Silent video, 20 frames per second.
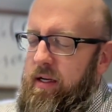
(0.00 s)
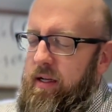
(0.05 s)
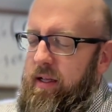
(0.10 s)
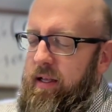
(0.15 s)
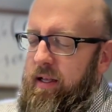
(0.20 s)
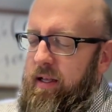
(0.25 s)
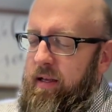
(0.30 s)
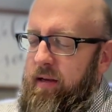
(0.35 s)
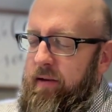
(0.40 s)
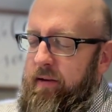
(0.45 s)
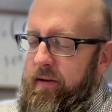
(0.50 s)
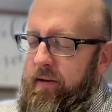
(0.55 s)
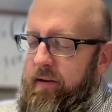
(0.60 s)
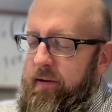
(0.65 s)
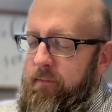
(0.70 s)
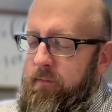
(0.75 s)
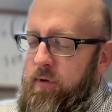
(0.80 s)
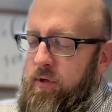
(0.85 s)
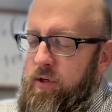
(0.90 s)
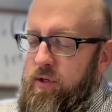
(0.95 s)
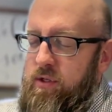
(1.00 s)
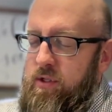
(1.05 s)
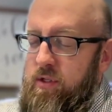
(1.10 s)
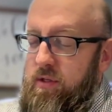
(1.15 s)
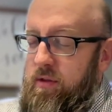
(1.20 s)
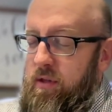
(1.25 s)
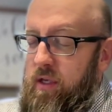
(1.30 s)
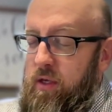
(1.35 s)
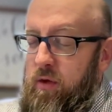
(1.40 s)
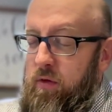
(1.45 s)
and uh, we just
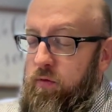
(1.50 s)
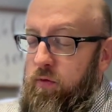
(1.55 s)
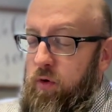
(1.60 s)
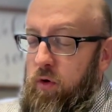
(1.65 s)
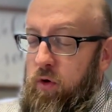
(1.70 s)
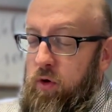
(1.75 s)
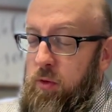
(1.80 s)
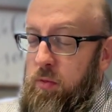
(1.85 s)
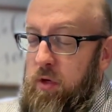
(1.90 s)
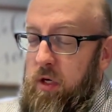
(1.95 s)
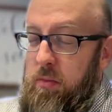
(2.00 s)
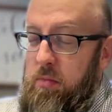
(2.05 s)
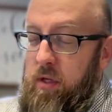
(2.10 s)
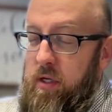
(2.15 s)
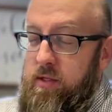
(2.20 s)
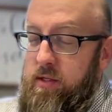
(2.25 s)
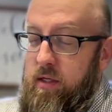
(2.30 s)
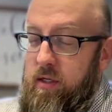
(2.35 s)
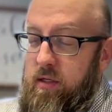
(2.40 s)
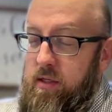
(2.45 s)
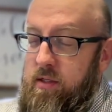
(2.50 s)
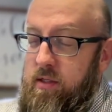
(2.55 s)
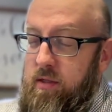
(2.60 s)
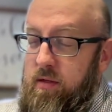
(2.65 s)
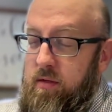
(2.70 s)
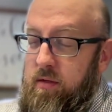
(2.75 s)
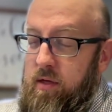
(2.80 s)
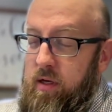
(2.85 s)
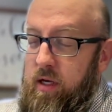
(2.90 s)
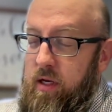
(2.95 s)
thank you for all your many blessings
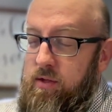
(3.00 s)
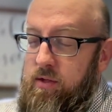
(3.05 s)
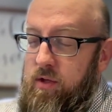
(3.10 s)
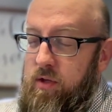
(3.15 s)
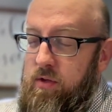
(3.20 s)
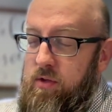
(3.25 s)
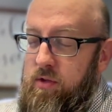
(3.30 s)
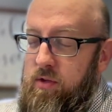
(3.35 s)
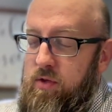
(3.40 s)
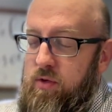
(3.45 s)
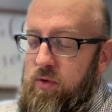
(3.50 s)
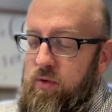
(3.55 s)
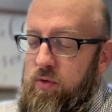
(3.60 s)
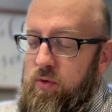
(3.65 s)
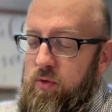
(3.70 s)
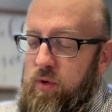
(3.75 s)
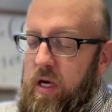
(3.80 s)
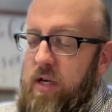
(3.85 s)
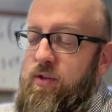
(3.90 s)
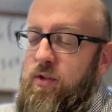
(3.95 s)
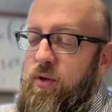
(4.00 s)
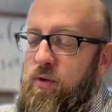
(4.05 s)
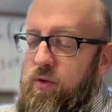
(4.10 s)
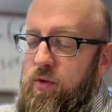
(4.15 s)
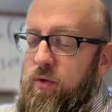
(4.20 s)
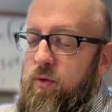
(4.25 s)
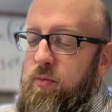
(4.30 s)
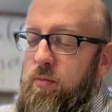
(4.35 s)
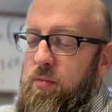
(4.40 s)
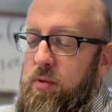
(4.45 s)
and ask us to ask you
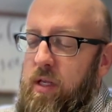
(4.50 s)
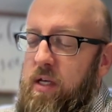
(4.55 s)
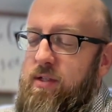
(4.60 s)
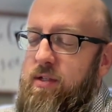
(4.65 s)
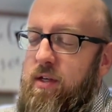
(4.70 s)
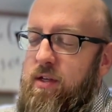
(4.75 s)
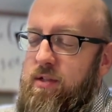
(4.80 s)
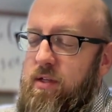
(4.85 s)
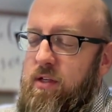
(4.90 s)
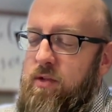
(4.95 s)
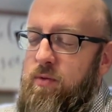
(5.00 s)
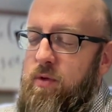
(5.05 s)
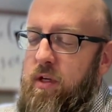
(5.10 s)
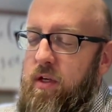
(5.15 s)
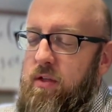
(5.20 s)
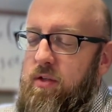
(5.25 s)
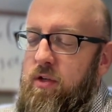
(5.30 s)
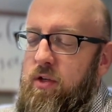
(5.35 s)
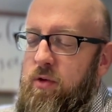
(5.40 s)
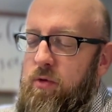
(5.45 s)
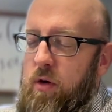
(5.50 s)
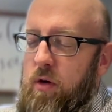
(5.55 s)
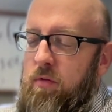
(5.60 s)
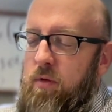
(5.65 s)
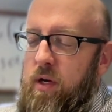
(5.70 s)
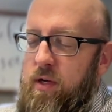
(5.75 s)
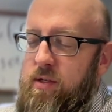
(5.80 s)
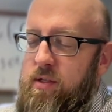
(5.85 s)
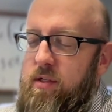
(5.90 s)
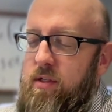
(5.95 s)
to bless us as we continue our
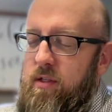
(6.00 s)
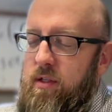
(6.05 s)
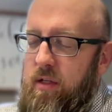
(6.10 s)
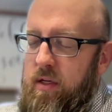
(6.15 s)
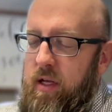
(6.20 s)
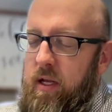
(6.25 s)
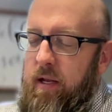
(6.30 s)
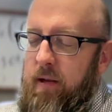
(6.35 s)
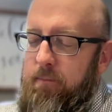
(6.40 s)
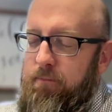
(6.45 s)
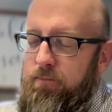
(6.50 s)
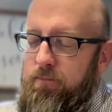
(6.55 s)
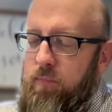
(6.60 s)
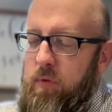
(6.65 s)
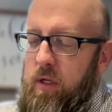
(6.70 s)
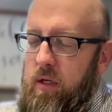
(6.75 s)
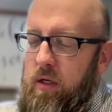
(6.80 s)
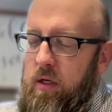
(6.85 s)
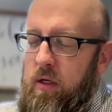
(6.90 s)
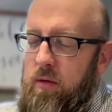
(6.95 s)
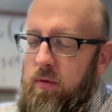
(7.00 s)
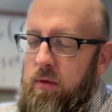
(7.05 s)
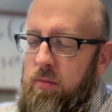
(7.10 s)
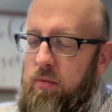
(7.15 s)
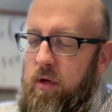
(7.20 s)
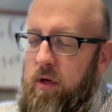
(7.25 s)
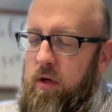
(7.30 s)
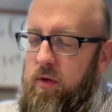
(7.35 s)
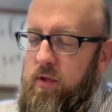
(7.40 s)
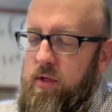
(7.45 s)
rest today. And we
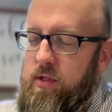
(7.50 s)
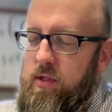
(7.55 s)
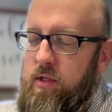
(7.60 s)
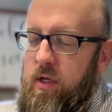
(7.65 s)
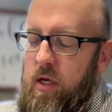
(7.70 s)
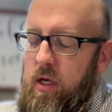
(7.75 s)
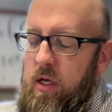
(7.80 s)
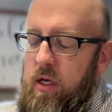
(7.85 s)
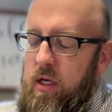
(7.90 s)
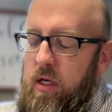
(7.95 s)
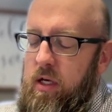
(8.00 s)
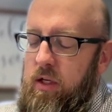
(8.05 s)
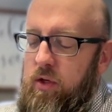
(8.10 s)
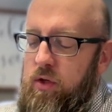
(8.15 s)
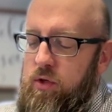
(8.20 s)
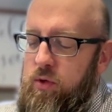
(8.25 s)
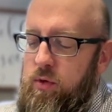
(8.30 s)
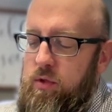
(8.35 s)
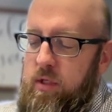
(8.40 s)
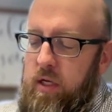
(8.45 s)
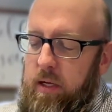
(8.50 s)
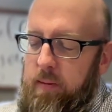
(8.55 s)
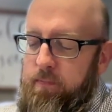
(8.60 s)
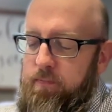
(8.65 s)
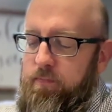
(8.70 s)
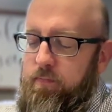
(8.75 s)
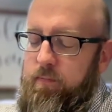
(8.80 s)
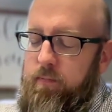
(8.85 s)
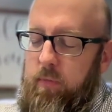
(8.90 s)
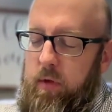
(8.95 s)
pray all this in Yeshua's name.
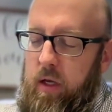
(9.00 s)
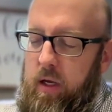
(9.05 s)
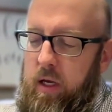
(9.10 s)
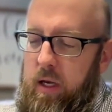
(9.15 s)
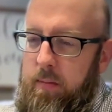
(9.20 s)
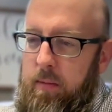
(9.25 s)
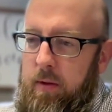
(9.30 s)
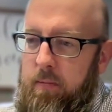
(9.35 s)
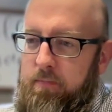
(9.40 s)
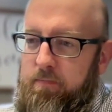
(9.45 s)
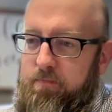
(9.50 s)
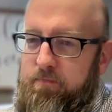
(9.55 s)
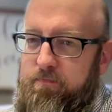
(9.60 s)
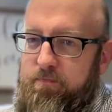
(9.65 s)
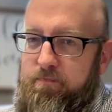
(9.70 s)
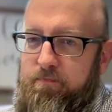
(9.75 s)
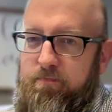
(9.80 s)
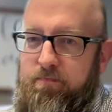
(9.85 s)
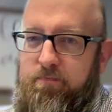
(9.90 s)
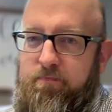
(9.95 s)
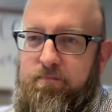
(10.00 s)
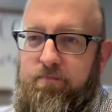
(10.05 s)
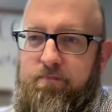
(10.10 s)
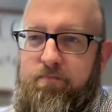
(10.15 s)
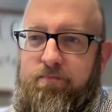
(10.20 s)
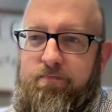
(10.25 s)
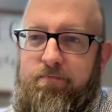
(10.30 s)
Amen. Amen.